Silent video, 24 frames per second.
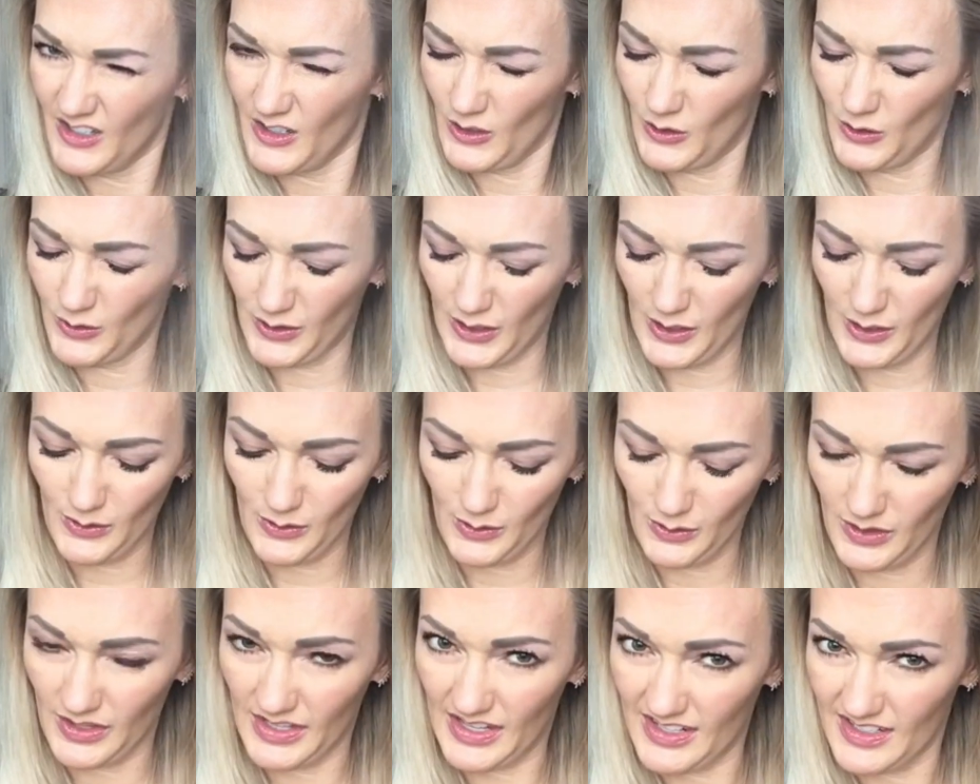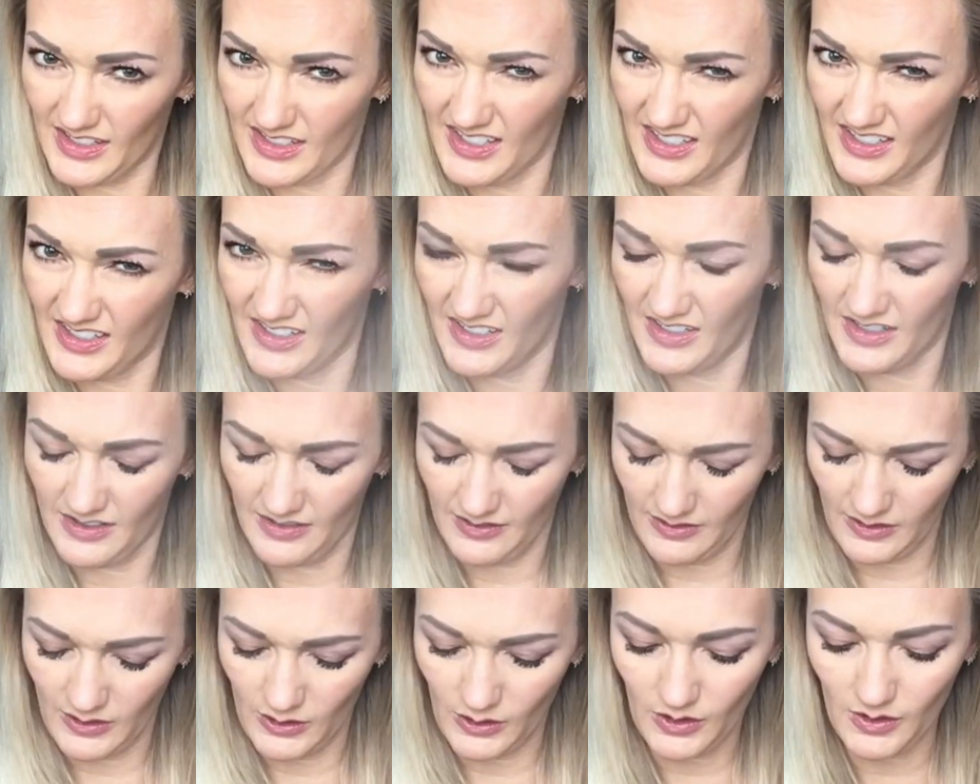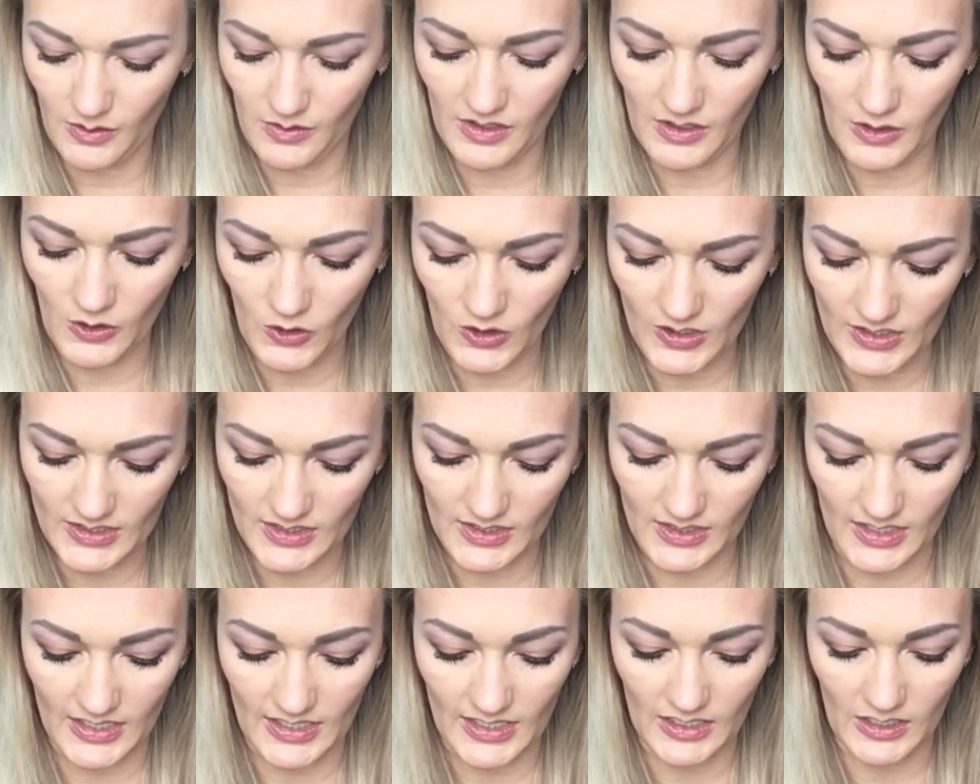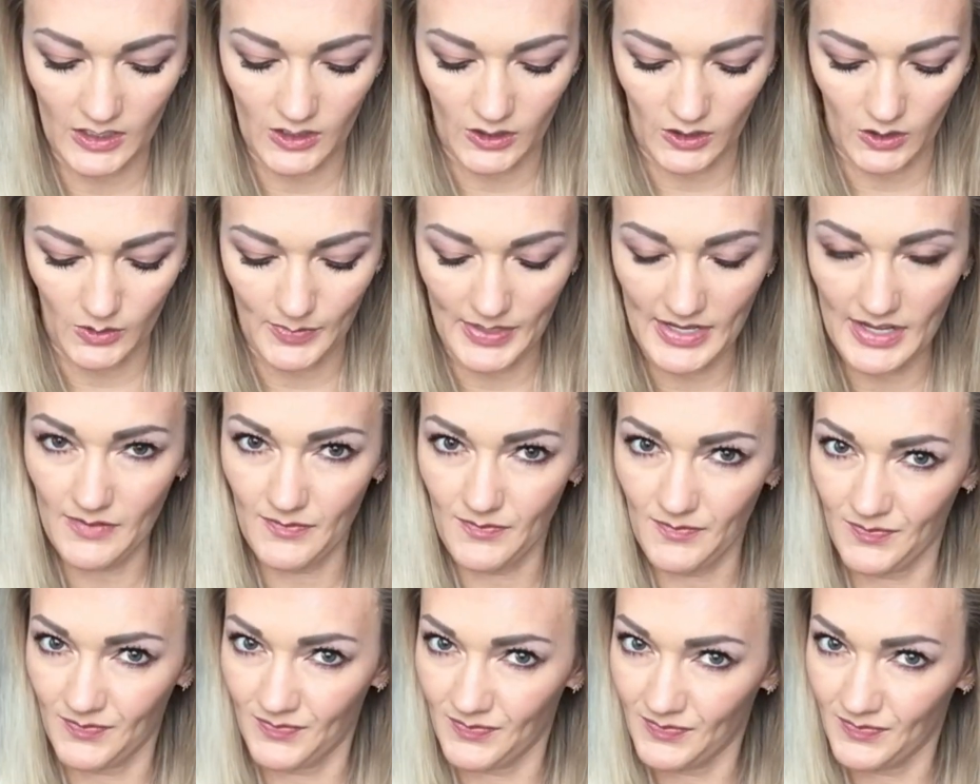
you'll know that you can increase the heat a little bit